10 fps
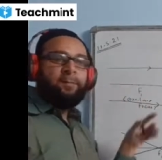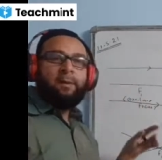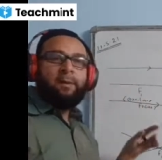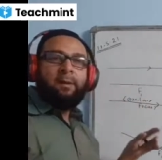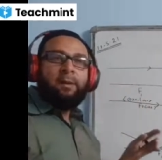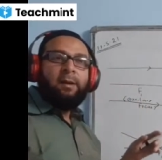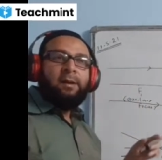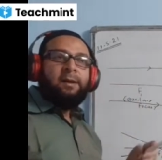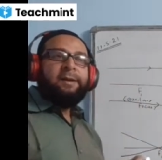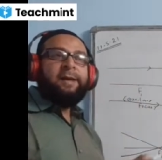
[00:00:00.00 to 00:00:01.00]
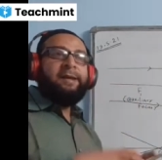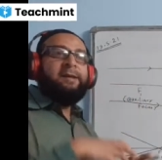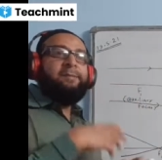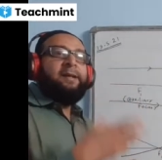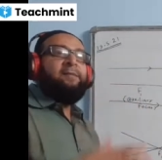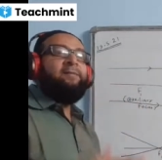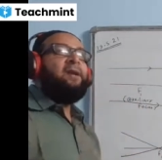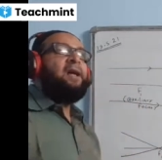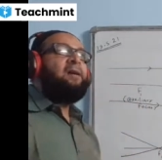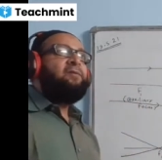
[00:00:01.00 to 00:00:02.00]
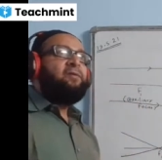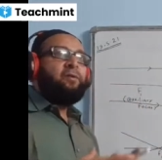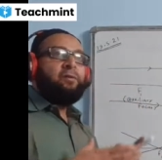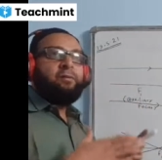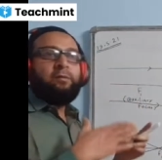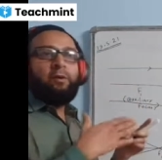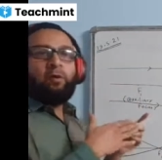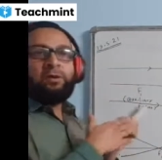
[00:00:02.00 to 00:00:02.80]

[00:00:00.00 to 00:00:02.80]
Rarer medium will have closer focus,